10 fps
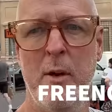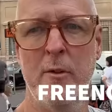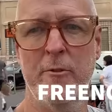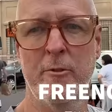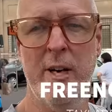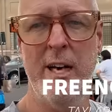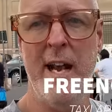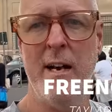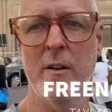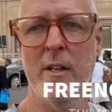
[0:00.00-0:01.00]
called Free
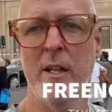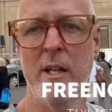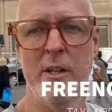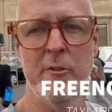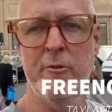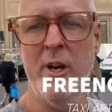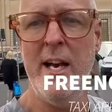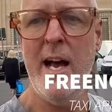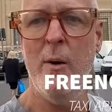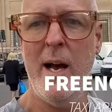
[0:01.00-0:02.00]
Now. The Free
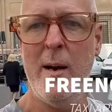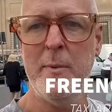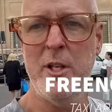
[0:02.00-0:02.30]
Now app,